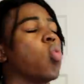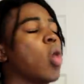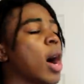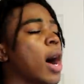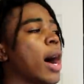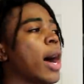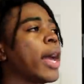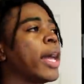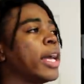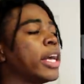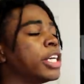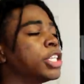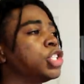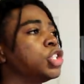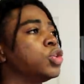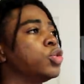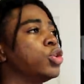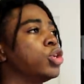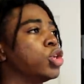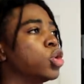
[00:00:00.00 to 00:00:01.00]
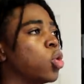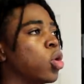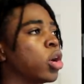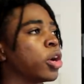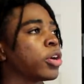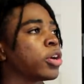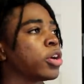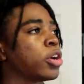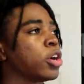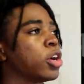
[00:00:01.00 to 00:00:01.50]
Why is New
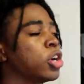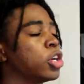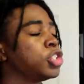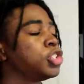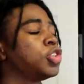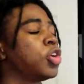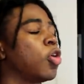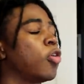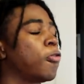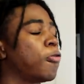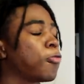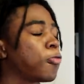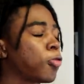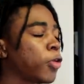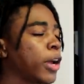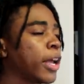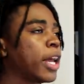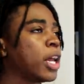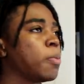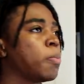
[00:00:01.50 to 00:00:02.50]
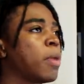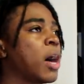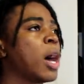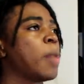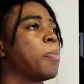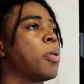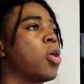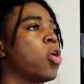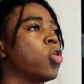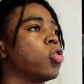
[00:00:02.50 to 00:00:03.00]
York so friggin'
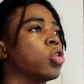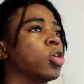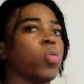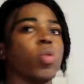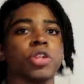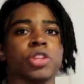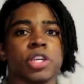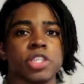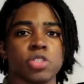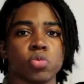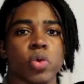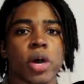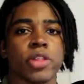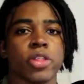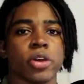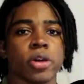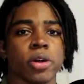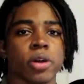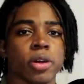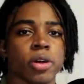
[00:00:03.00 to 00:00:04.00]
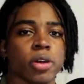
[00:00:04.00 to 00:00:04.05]
bipolar with its weather.